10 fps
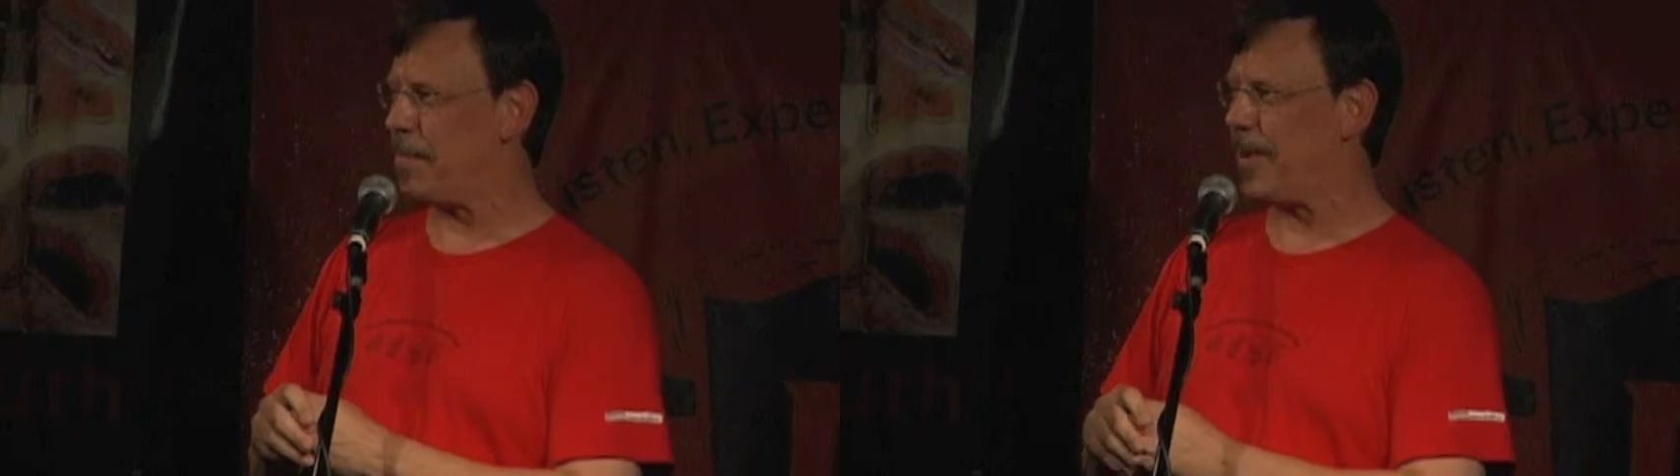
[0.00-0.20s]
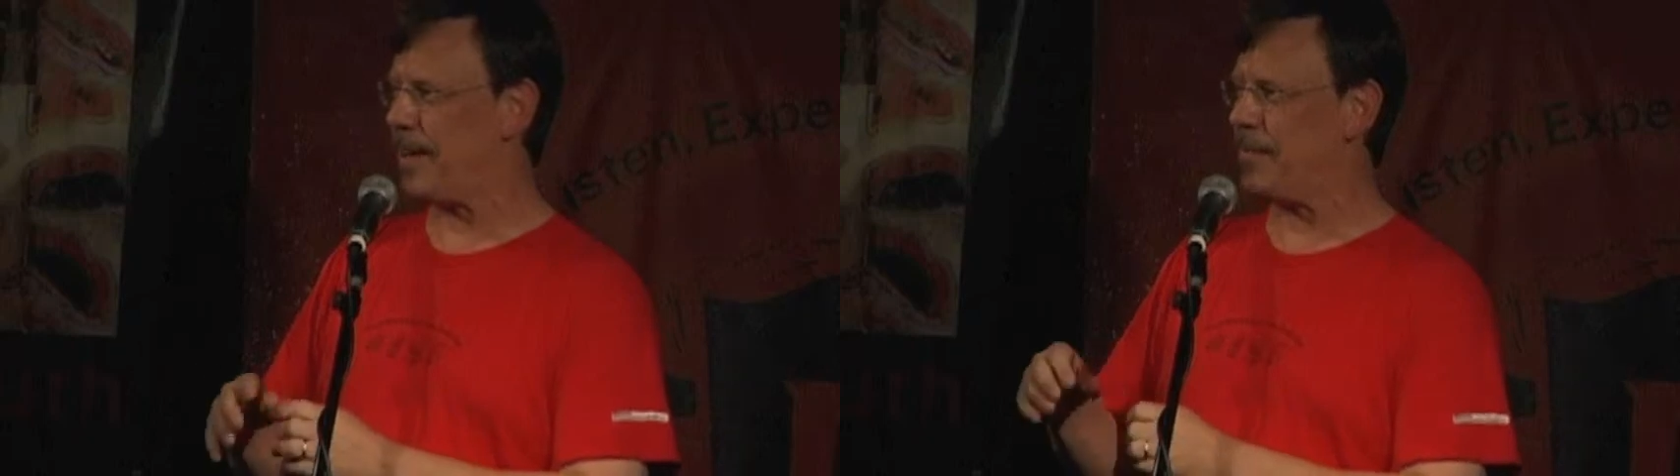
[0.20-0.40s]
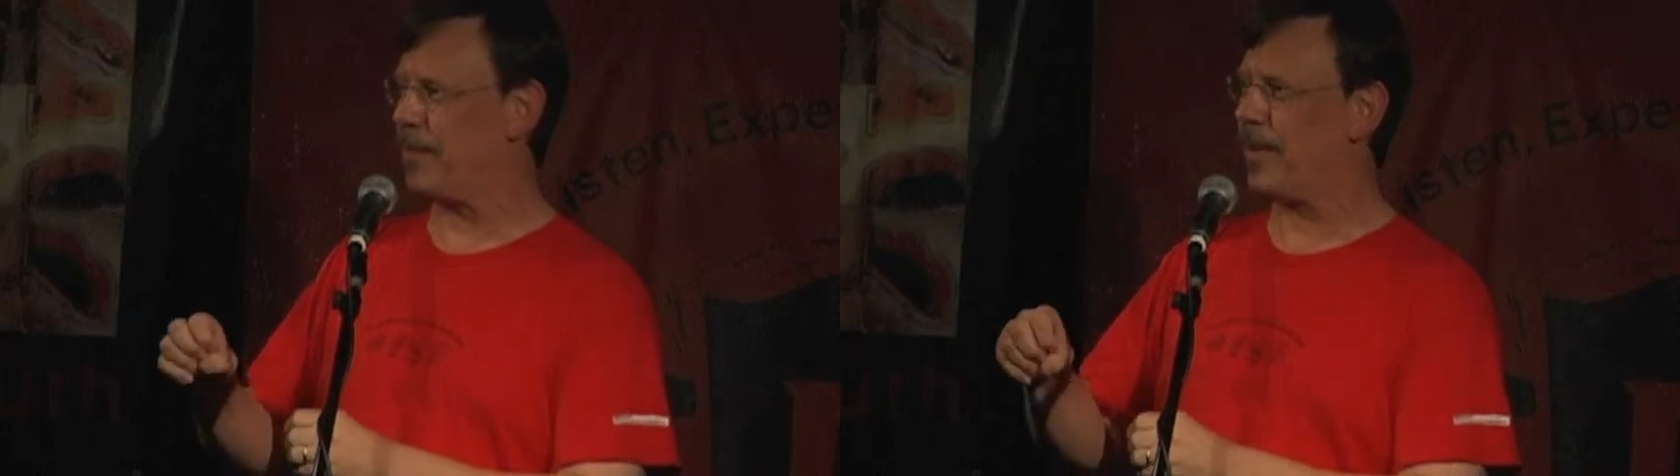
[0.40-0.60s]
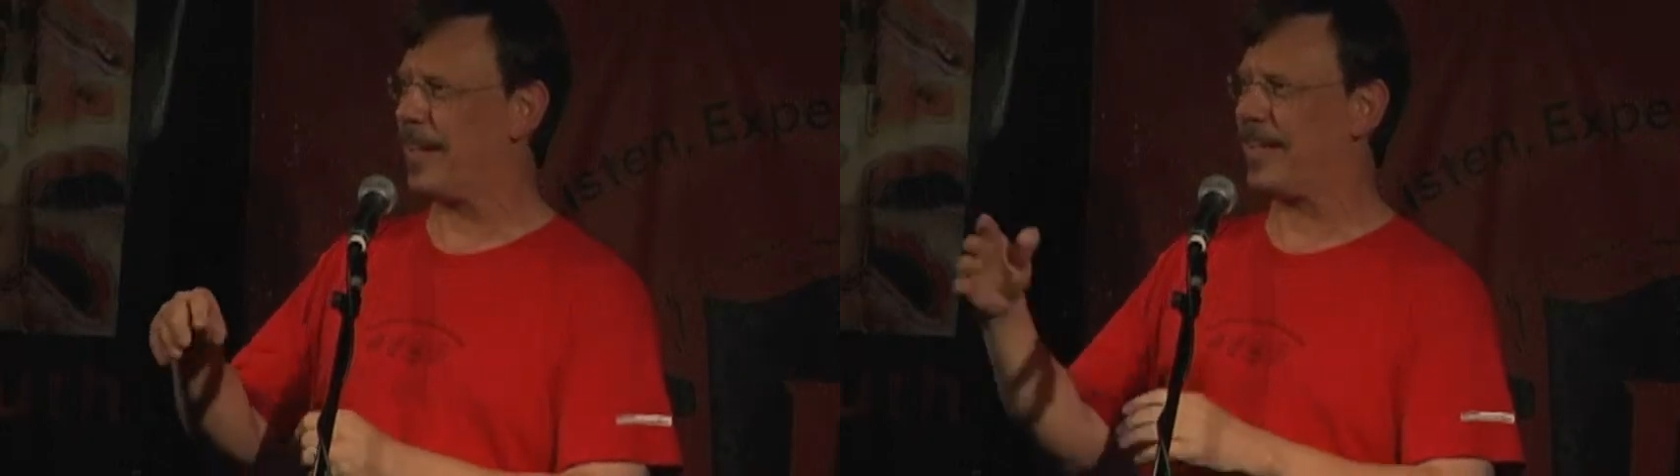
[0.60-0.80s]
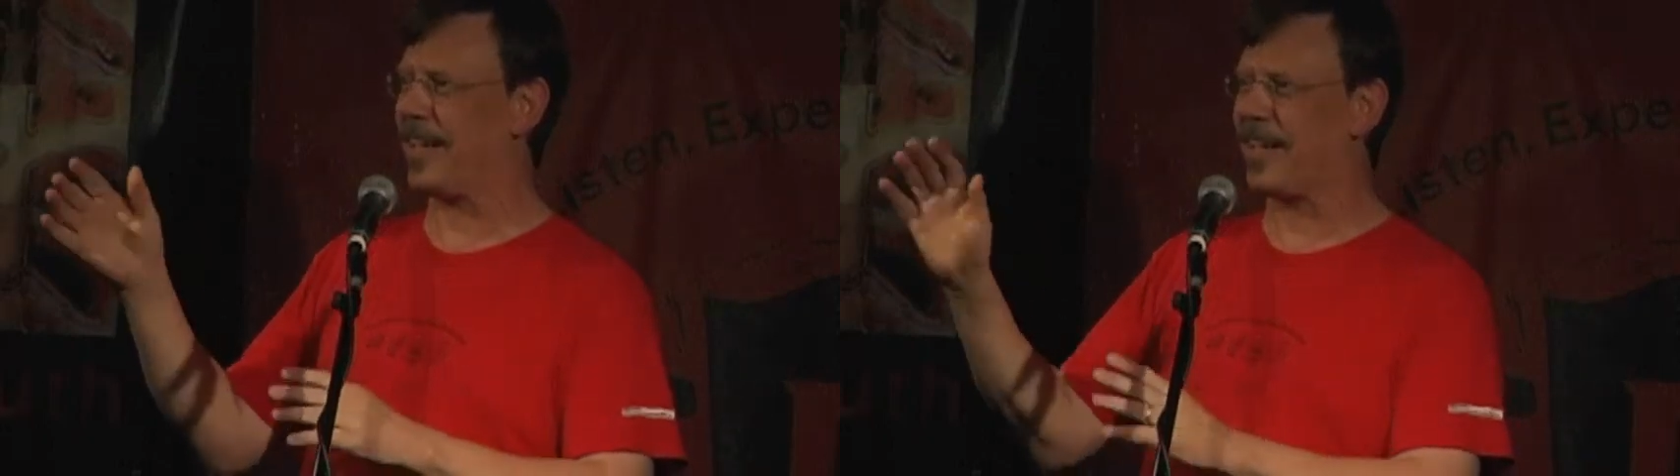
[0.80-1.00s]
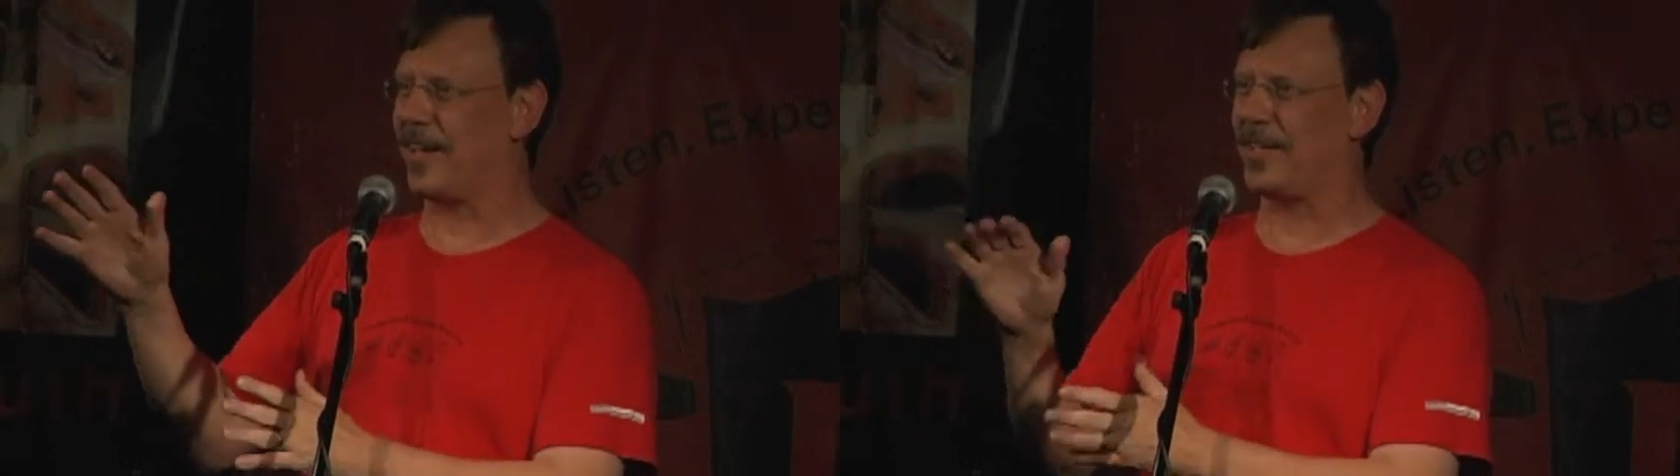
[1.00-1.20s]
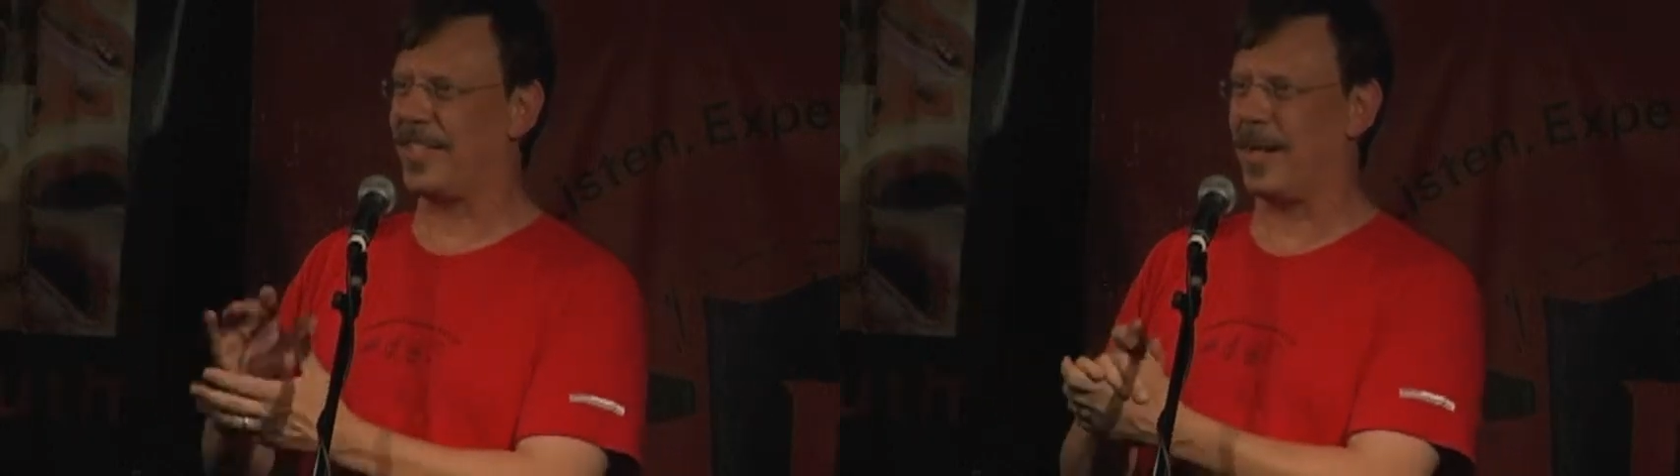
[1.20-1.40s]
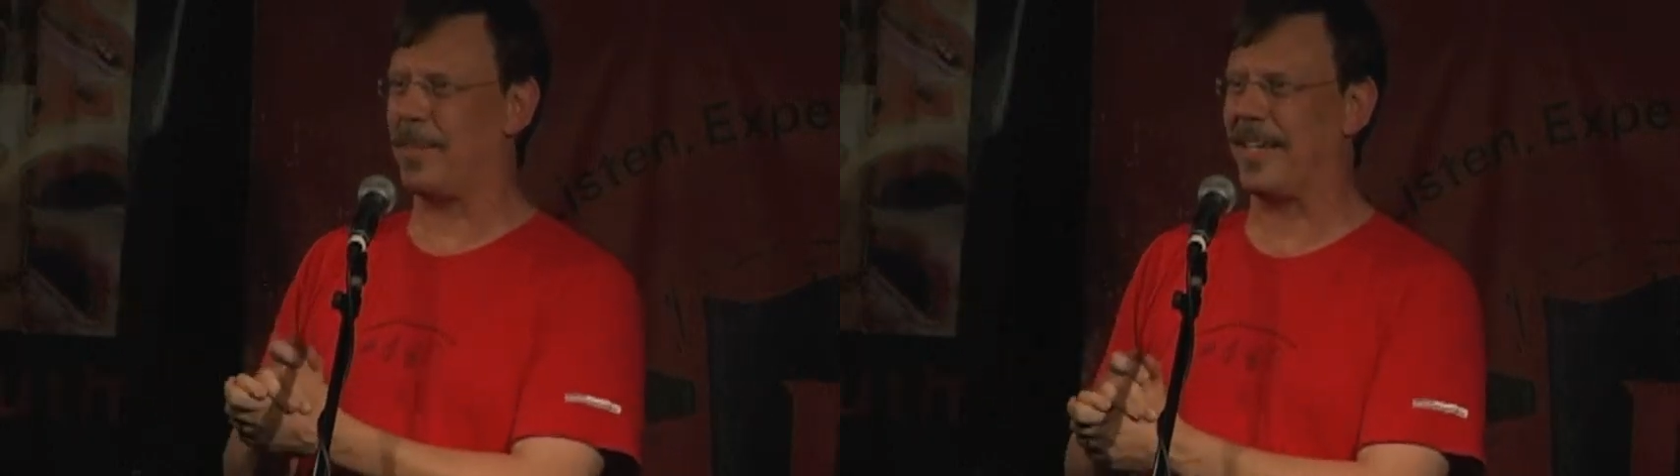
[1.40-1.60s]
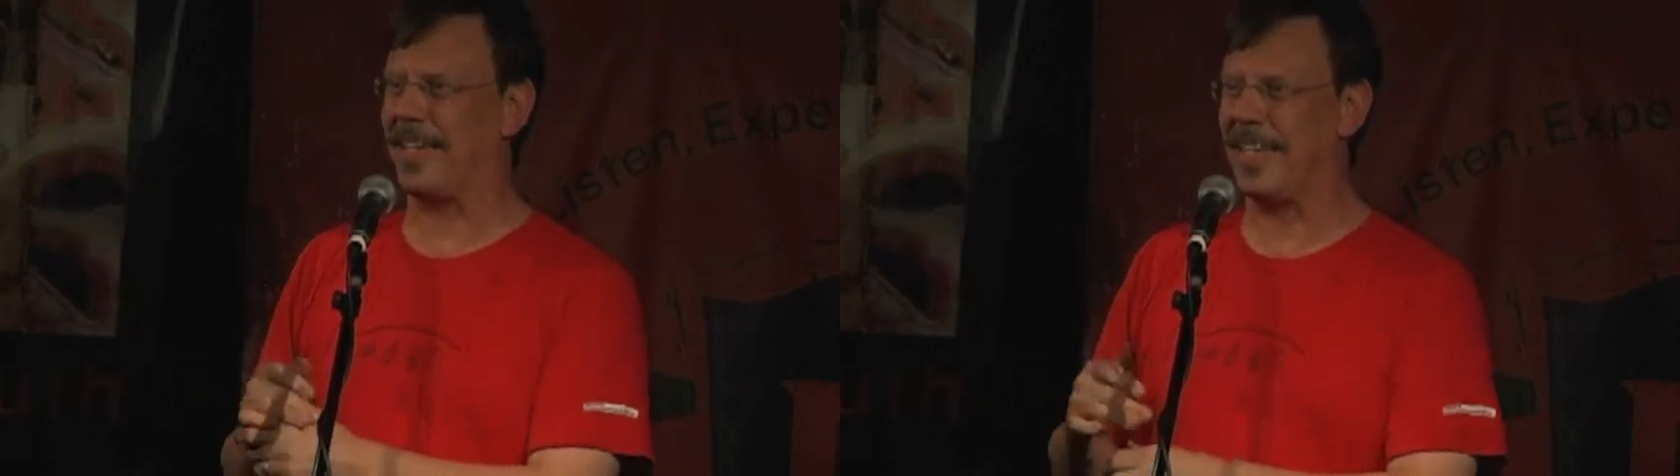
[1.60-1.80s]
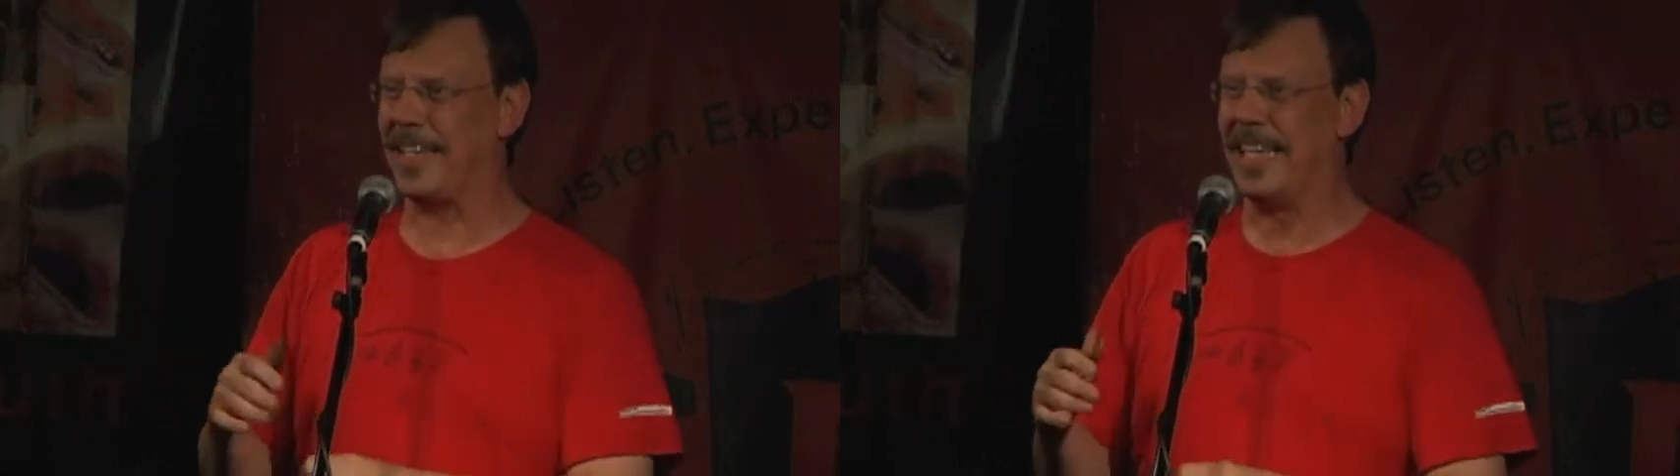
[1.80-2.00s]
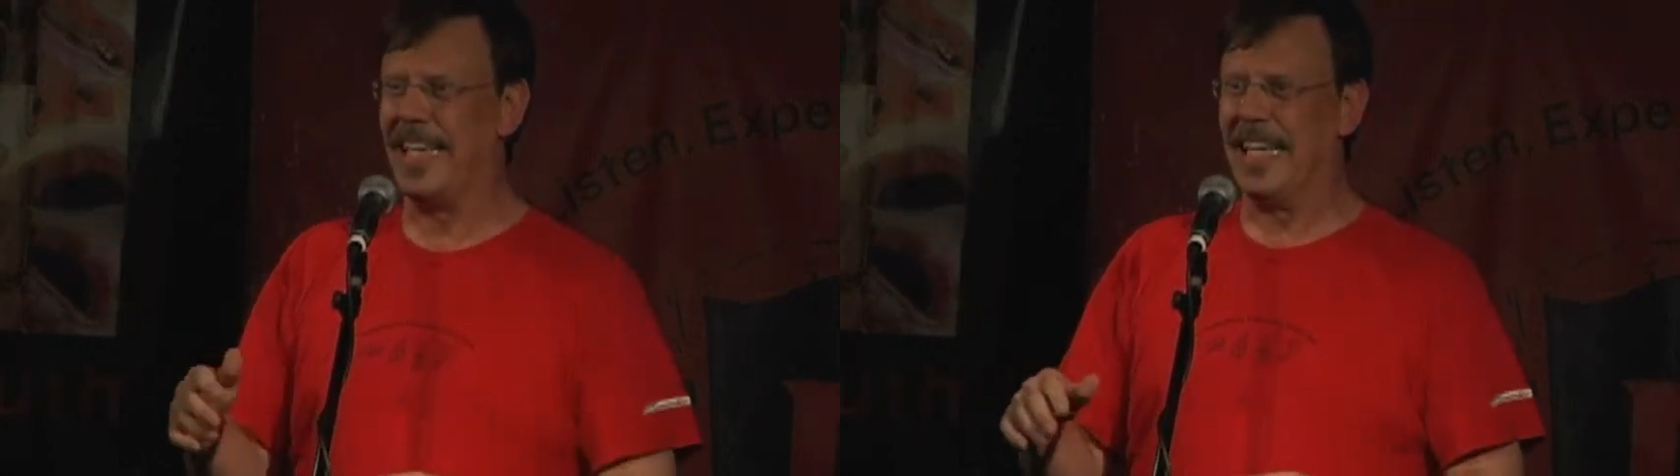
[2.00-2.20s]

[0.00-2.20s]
apartment where they closed it up in Lynn.